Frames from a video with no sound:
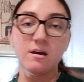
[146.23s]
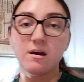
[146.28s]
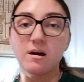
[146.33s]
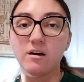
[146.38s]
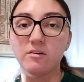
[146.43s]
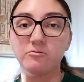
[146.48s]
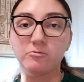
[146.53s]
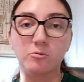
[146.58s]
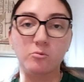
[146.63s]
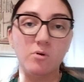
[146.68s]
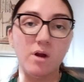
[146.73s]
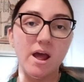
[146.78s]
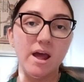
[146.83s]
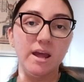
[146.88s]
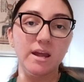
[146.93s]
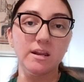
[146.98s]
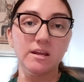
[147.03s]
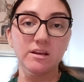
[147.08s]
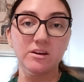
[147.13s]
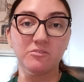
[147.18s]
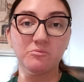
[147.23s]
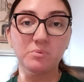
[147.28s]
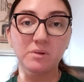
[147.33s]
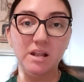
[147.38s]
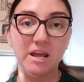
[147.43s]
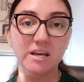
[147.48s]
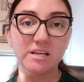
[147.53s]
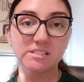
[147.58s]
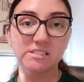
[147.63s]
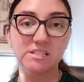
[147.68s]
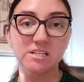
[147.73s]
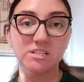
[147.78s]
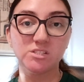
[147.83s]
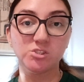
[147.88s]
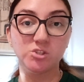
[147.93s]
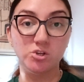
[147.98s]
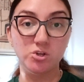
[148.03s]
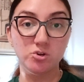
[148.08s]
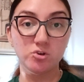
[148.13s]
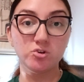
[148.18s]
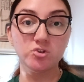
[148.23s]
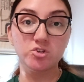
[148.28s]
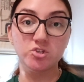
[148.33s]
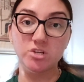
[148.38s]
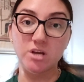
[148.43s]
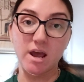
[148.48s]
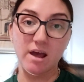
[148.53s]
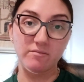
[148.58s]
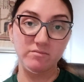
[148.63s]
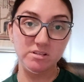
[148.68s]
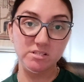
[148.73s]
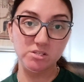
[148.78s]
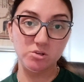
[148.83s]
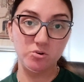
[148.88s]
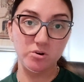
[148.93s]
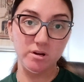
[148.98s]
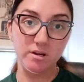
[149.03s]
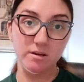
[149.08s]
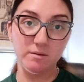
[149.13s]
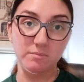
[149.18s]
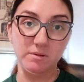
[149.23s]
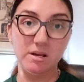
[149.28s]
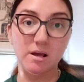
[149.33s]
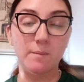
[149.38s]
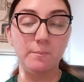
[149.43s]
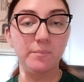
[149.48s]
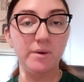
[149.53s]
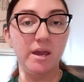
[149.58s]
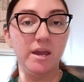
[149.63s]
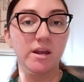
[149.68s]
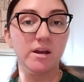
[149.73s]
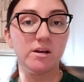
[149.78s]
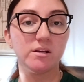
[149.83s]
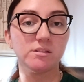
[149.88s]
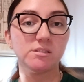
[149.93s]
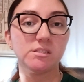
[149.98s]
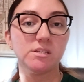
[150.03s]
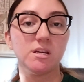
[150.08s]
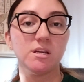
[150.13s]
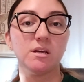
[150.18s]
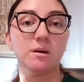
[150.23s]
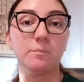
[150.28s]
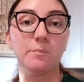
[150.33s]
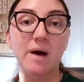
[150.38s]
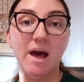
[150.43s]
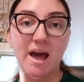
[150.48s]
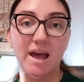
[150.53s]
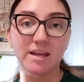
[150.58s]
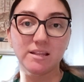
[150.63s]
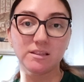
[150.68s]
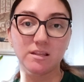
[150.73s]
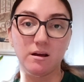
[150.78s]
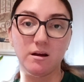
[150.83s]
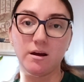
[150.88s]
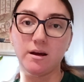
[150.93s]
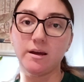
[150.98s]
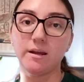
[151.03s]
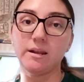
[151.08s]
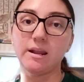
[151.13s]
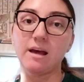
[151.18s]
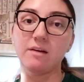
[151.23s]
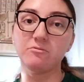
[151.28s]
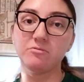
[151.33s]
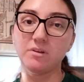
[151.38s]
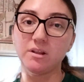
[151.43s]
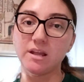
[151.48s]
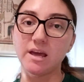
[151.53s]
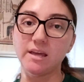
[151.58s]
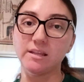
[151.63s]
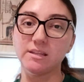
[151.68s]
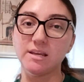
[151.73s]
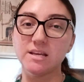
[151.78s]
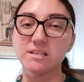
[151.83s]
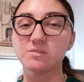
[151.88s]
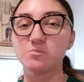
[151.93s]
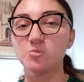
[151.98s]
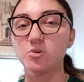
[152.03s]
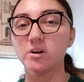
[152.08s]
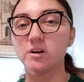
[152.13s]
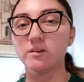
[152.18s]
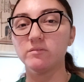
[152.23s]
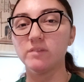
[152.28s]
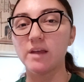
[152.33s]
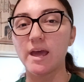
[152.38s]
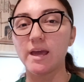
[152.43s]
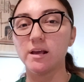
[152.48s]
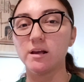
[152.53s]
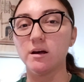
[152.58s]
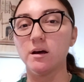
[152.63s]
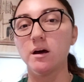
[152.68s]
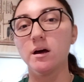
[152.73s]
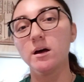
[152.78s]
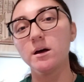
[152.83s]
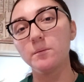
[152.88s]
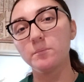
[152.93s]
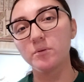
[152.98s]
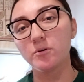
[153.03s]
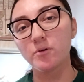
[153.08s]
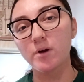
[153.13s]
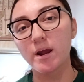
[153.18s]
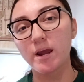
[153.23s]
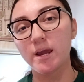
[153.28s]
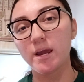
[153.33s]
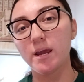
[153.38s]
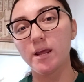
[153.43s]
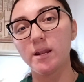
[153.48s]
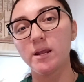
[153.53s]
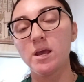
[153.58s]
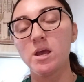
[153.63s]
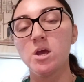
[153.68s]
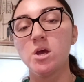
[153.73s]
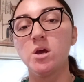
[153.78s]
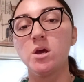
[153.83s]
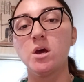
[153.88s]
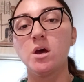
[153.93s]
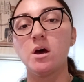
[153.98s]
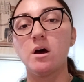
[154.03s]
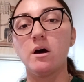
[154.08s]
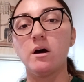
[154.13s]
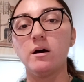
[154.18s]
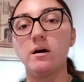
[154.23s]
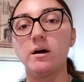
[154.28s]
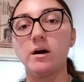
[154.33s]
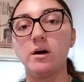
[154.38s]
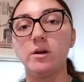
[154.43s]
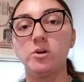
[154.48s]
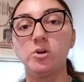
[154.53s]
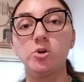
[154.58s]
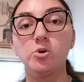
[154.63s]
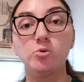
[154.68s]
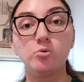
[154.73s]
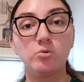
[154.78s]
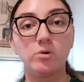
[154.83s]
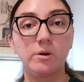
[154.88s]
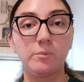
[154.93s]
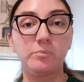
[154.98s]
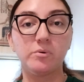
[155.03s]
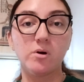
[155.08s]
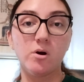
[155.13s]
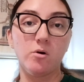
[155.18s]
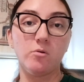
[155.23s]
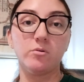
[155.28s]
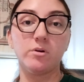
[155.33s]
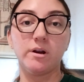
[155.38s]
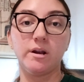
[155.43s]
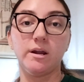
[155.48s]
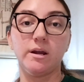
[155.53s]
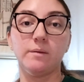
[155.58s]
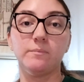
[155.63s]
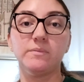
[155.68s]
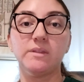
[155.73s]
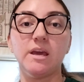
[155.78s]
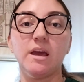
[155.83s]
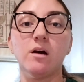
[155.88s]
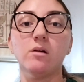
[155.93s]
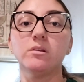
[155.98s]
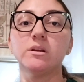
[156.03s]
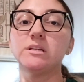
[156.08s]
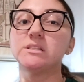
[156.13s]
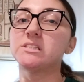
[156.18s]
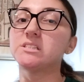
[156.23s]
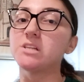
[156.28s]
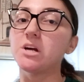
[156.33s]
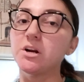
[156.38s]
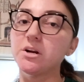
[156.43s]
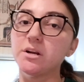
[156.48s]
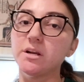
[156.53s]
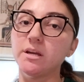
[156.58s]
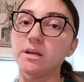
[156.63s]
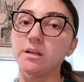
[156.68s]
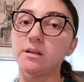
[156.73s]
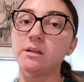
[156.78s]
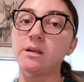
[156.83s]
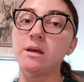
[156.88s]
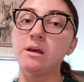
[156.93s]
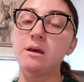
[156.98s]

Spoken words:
a variety of places use JavaScript compared to Python. I feel like that's more of like a upgrade, a newer program that only certain